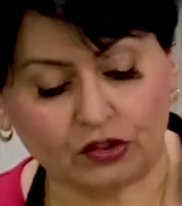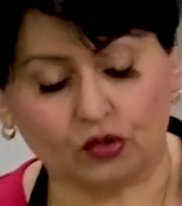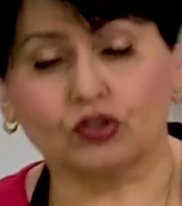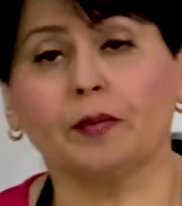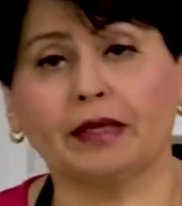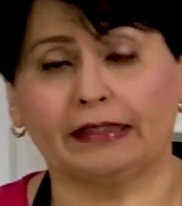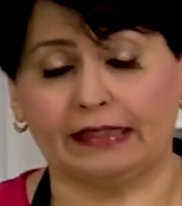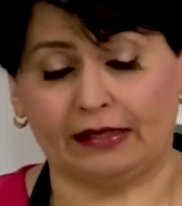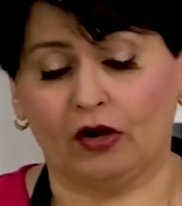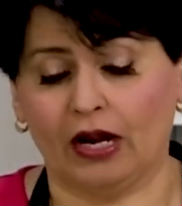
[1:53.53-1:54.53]
So typically
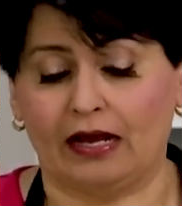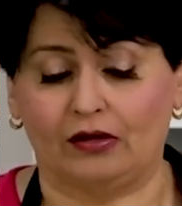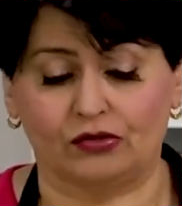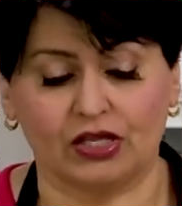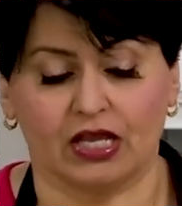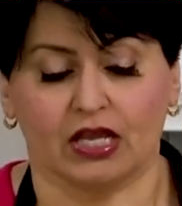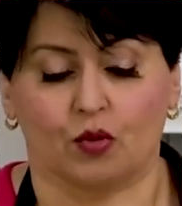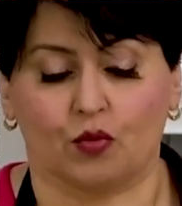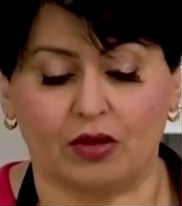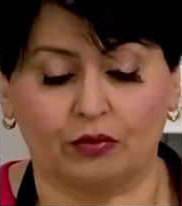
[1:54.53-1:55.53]
at our house,
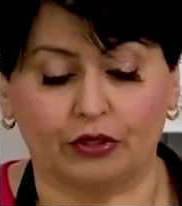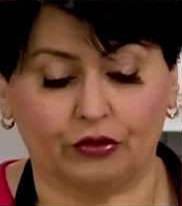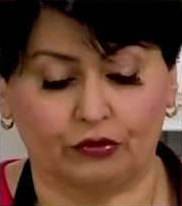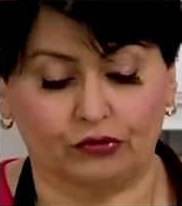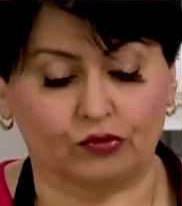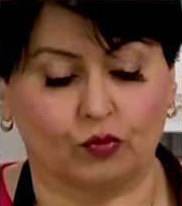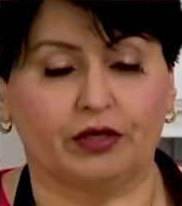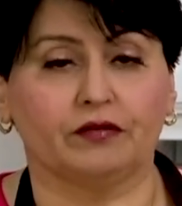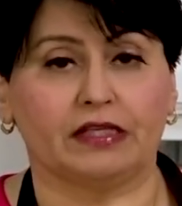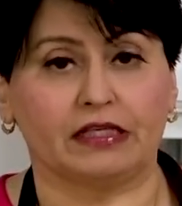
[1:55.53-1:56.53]
we would use one
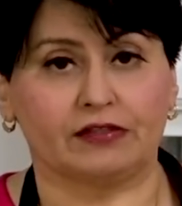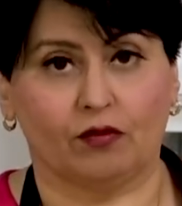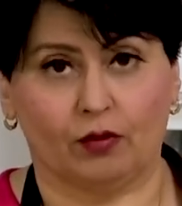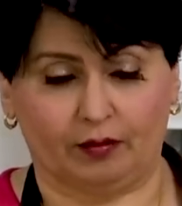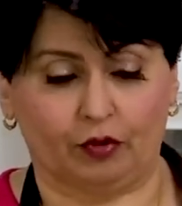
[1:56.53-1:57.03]
of these for one